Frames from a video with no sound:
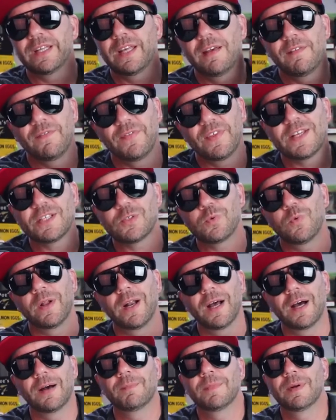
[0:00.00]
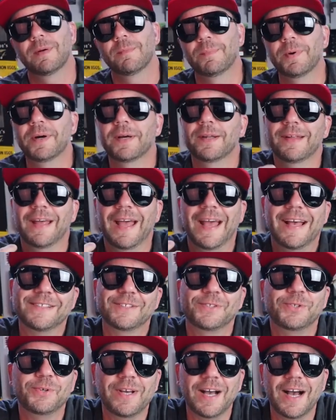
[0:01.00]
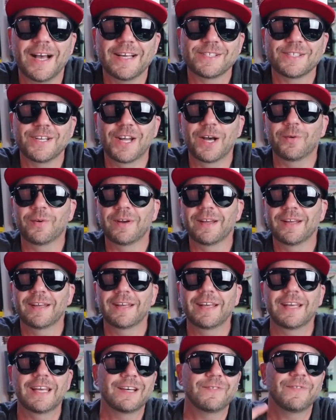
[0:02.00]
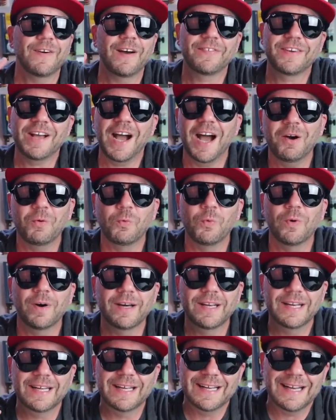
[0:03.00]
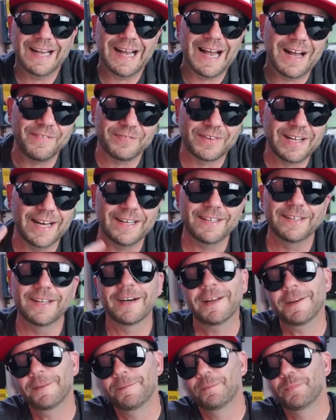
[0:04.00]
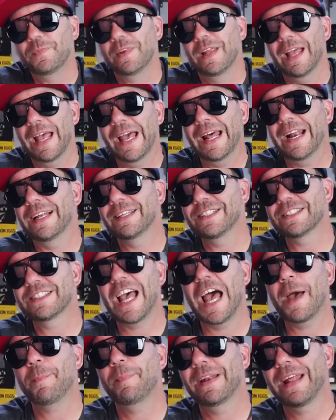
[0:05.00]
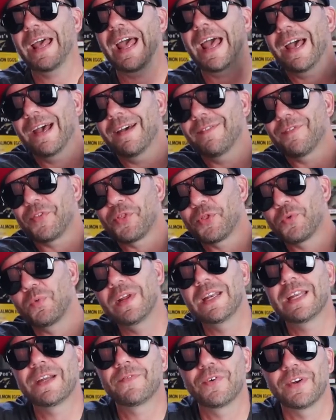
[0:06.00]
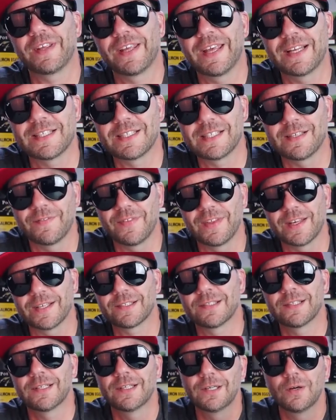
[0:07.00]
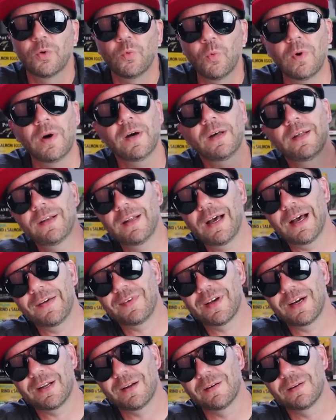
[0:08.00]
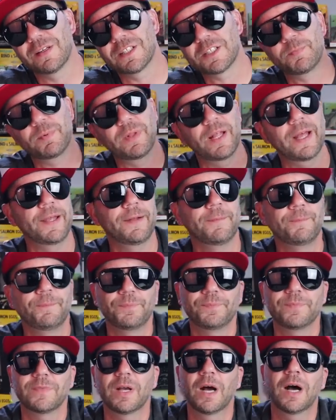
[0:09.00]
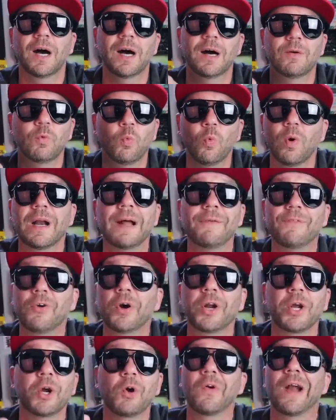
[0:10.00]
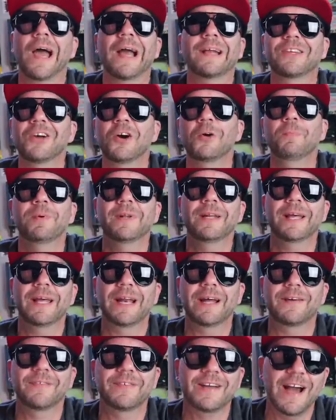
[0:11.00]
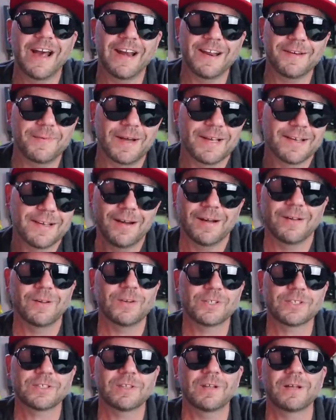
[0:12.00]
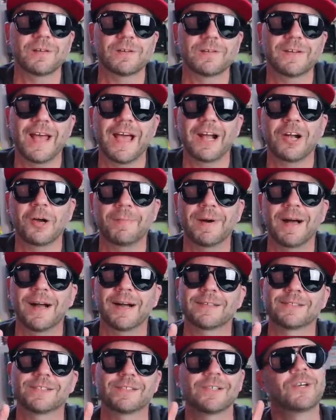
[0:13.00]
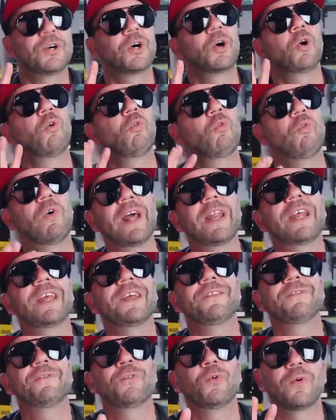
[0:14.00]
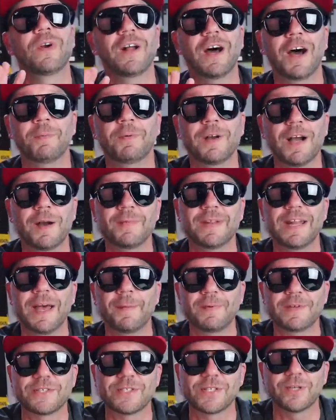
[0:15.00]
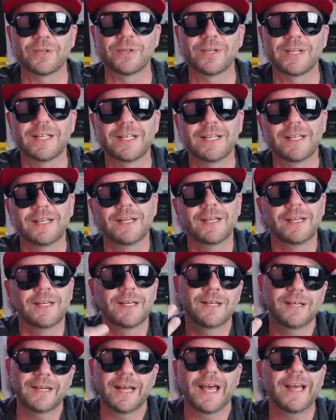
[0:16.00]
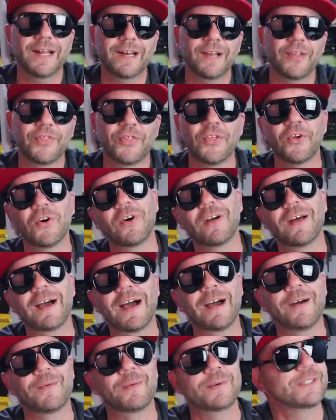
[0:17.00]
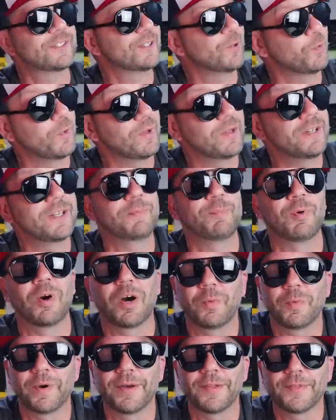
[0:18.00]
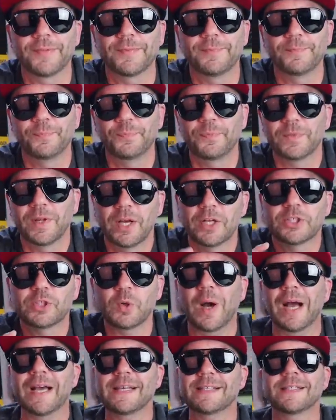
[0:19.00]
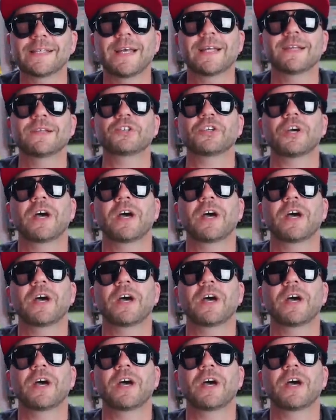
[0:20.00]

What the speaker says: to give this one up, but as you guys know, if I've got one, I've got none. And I just happen to have three different kits of this. One I've got on display. One I've already cracked open, and I've got it in my color selector tackle box, ready for an upcoming episode. And a third I was willing to part with. So I sent